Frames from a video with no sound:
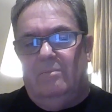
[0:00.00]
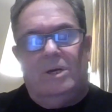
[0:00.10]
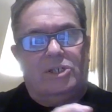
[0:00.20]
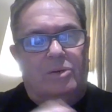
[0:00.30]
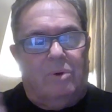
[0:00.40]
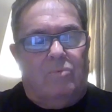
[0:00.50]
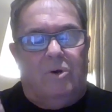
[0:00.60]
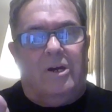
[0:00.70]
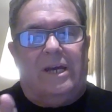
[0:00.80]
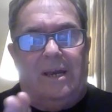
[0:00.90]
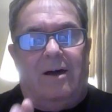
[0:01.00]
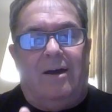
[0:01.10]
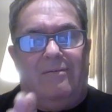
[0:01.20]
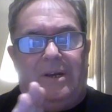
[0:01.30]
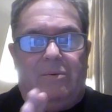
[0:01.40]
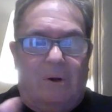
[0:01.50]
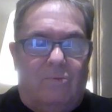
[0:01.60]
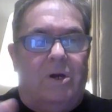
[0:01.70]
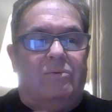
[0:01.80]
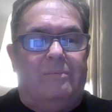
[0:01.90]
because it won't work in life, and it
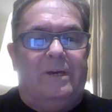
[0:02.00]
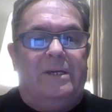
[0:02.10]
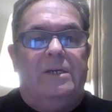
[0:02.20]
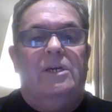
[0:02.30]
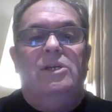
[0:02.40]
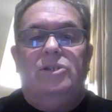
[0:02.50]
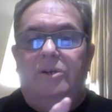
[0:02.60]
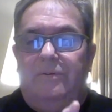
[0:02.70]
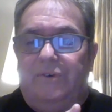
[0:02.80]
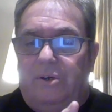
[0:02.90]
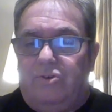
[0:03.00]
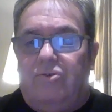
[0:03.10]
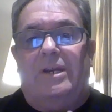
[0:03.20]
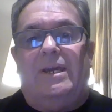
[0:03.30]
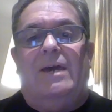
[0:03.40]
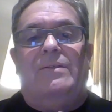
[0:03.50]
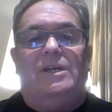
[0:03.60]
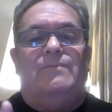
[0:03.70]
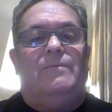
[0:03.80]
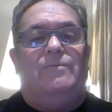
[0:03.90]
won't work with me. So if you try to get
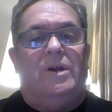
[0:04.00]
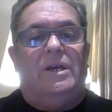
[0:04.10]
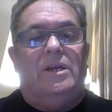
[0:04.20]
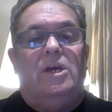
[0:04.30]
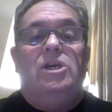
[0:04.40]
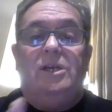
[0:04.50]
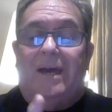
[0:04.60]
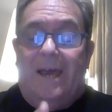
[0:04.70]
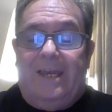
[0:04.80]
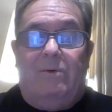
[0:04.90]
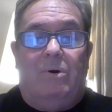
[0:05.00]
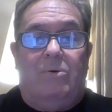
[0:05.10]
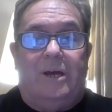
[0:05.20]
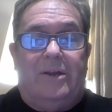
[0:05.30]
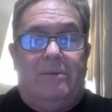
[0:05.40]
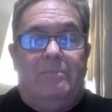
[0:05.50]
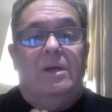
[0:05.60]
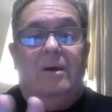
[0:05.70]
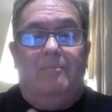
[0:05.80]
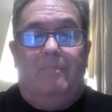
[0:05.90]
these for free, A, you won't get them,
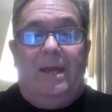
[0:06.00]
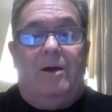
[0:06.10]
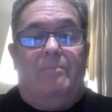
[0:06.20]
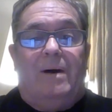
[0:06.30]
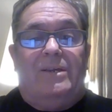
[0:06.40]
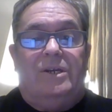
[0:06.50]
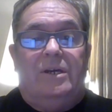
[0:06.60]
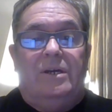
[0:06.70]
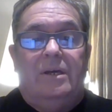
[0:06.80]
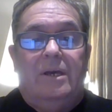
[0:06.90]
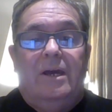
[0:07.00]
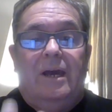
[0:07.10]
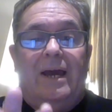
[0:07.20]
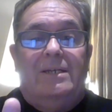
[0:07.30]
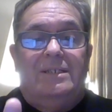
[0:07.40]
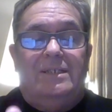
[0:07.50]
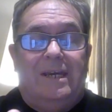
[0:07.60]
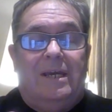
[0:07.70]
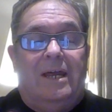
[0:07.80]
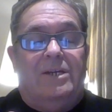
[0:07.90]
and B, I'll ban you, and
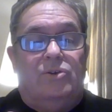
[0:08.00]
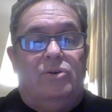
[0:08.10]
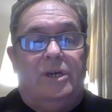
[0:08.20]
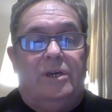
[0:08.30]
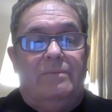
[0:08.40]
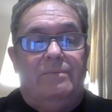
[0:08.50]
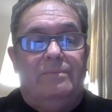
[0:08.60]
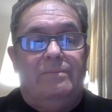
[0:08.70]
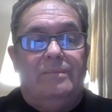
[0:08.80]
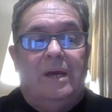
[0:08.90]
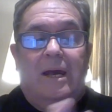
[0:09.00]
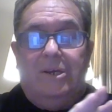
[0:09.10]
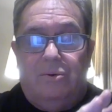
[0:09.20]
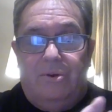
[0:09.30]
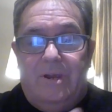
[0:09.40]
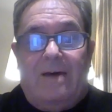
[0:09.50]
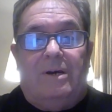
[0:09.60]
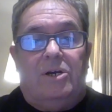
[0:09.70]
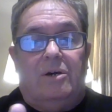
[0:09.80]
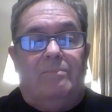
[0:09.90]
C, I'll ignore you, and you'll
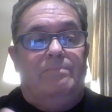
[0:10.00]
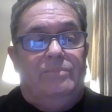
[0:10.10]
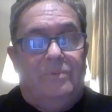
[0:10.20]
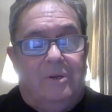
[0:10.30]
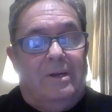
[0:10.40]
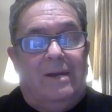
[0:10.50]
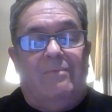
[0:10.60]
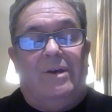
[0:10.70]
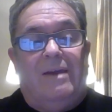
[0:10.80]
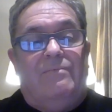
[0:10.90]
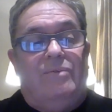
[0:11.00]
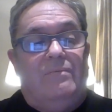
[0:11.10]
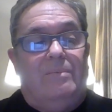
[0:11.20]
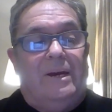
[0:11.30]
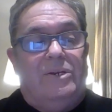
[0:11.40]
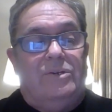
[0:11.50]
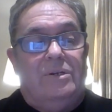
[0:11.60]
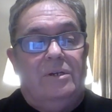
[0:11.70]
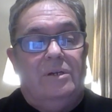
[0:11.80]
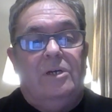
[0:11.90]
never come to me ever again for
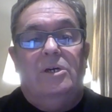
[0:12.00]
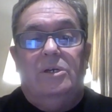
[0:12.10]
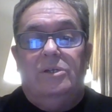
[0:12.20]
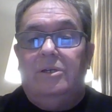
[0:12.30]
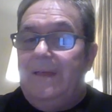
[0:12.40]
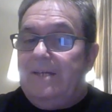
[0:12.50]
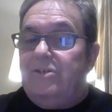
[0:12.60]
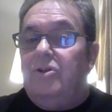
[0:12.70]
information. So that's